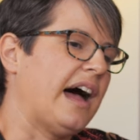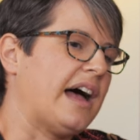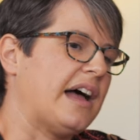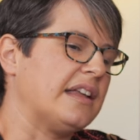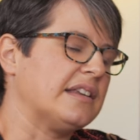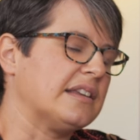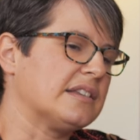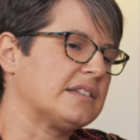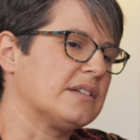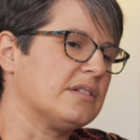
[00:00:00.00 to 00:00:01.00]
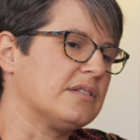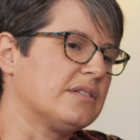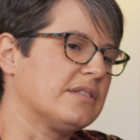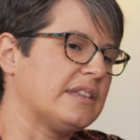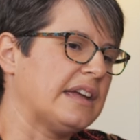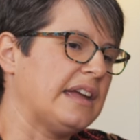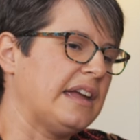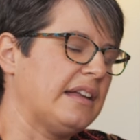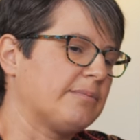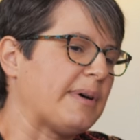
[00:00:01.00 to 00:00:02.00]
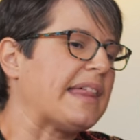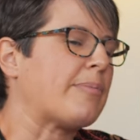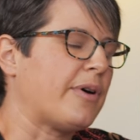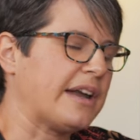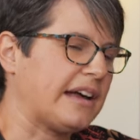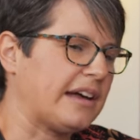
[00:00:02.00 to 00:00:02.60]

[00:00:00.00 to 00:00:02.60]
And so they, by that point,